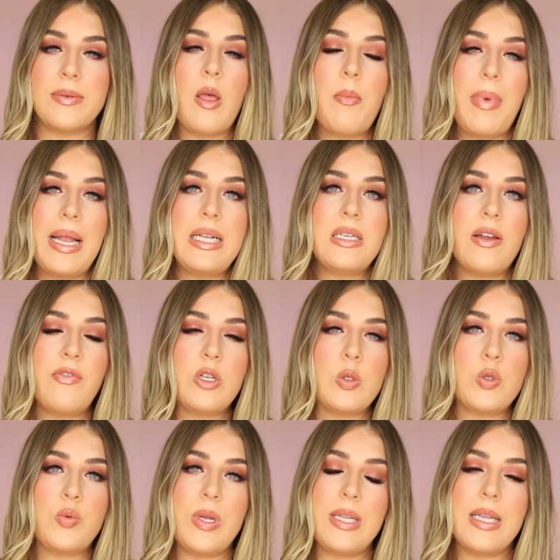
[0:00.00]
The main difference
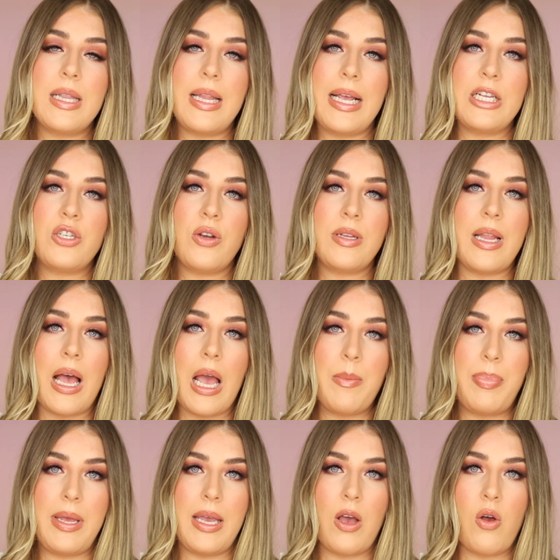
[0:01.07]
between the laser and the
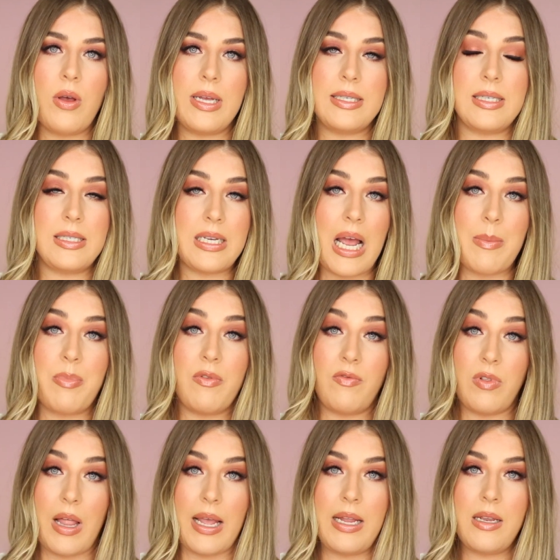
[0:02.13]
IPL is the type of
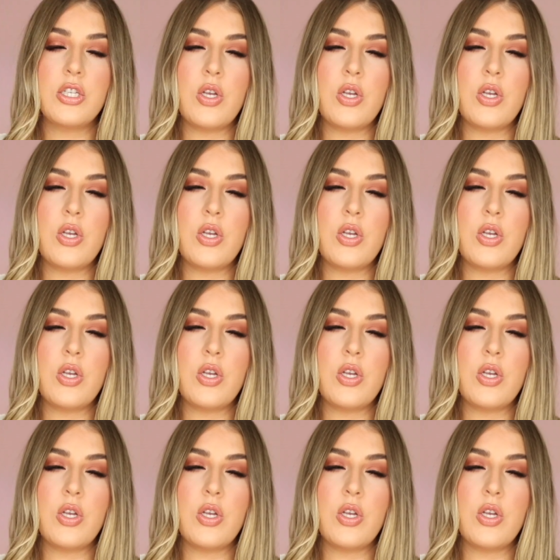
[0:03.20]
light.